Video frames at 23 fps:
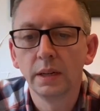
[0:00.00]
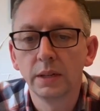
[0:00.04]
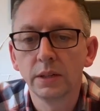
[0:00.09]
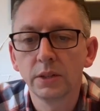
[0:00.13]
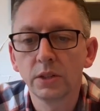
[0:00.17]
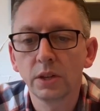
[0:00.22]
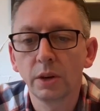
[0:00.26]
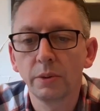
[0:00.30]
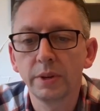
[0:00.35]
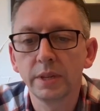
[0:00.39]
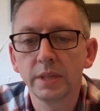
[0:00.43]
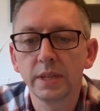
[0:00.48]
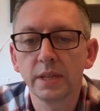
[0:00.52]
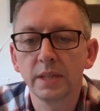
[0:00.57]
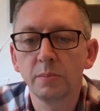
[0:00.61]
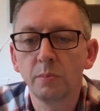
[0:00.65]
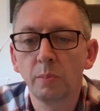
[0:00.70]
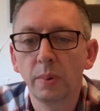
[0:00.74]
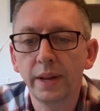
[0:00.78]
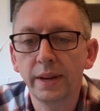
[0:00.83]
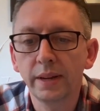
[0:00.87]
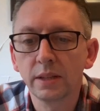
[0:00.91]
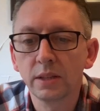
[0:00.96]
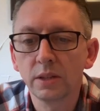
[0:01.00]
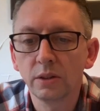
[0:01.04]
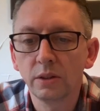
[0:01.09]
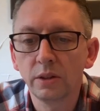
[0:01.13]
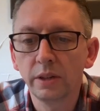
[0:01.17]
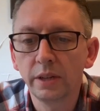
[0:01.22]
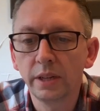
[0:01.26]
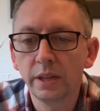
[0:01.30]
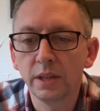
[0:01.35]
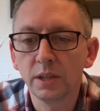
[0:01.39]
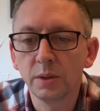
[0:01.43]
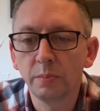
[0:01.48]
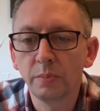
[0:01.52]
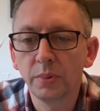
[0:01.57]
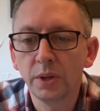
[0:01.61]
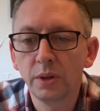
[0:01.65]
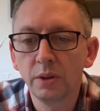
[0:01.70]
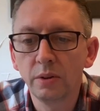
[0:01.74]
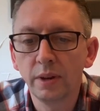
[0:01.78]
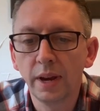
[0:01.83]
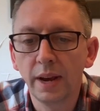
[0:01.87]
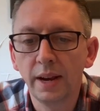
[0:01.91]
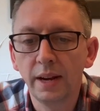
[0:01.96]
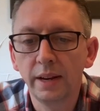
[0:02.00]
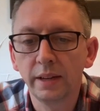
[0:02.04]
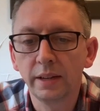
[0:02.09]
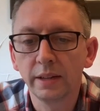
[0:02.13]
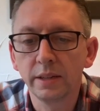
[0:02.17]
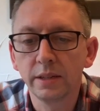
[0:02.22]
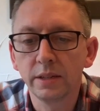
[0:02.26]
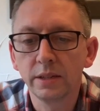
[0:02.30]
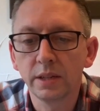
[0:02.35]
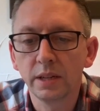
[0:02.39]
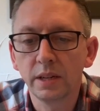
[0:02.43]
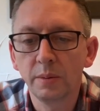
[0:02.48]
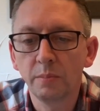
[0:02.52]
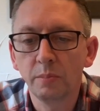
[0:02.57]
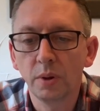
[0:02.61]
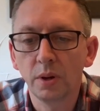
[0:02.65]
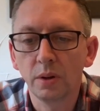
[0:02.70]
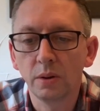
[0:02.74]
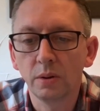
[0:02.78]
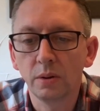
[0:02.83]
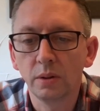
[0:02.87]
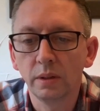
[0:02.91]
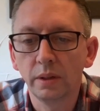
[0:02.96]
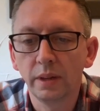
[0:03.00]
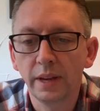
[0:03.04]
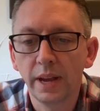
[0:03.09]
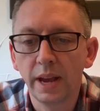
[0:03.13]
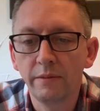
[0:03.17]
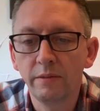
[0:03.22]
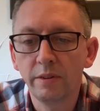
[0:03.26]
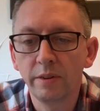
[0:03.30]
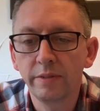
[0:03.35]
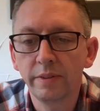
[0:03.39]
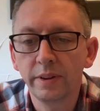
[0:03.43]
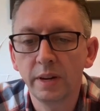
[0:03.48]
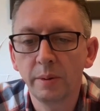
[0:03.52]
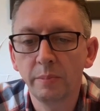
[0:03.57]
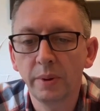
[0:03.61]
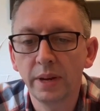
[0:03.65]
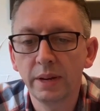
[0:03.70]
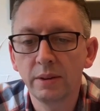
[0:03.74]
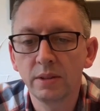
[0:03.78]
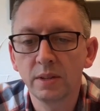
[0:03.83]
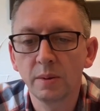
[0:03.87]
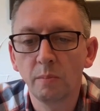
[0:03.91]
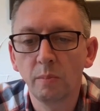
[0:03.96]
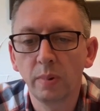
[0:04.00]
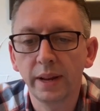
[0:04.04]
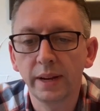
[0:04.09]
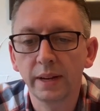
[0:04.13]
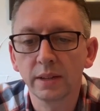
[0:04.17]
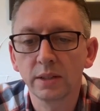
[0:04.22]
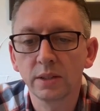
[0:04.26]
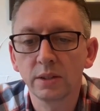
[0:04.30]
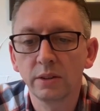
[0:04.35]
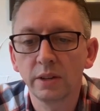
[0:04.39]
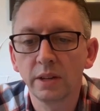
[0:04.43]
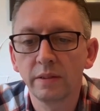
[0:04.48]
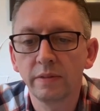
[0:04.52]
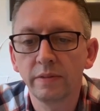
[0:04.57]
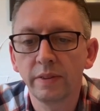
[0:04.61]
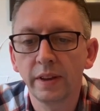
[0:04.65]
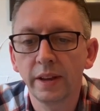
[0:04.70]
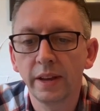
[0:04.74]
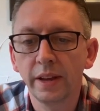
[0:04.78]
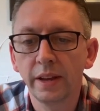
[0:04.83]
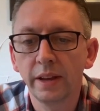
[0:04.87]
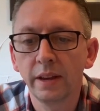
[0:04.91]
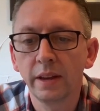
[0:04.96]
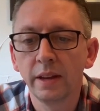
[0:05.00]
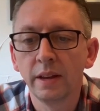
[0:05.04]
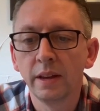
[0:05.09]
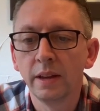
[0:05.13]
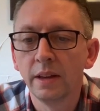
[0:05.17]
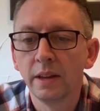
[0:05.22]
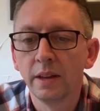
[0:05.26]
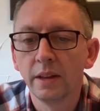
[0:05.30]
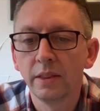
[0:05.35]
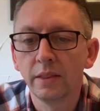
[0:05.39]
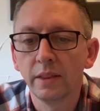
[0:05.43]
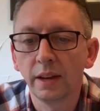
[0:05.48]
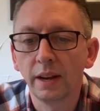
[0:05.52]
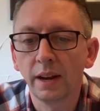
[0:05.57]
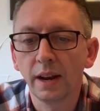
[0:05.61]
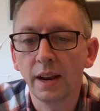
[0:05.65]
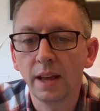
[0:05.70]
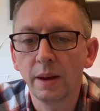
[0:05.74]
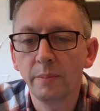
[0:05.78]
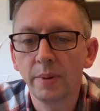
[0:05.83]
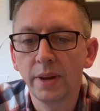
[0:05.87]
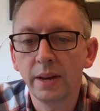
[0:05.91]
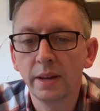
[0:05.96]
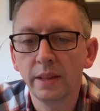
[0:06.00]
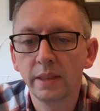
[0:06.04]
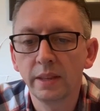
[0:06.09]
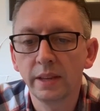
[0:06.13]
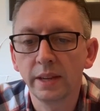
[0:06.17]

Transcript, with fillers: So it says black tie is pure elegance in a bottle. Everything about a black tie affair, the glamour,